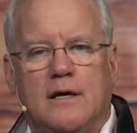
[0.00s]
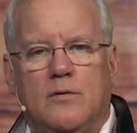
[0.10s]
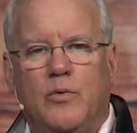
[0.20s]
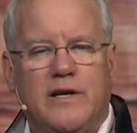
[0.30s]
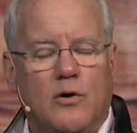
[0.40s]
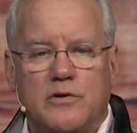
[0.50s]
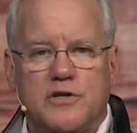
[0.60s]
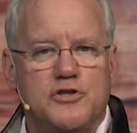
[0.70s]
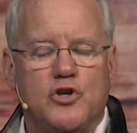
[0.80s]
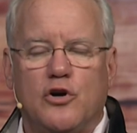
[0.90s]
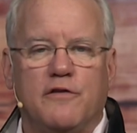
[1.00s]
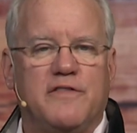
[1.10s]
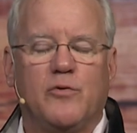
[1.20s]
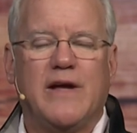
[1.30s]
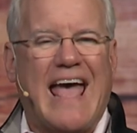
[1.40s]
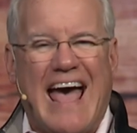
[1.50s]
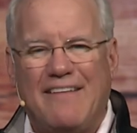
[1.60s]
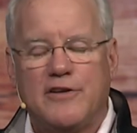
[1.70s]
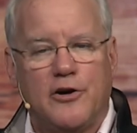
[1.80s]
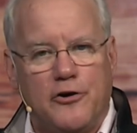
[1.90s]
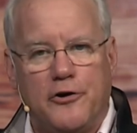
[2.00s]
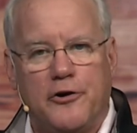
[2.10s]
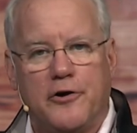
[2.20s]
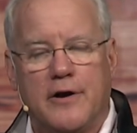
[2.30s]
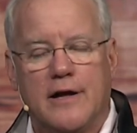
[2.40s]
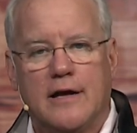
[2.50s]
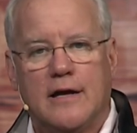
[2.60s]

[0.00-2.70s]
we don't deserve, that we haven't earned.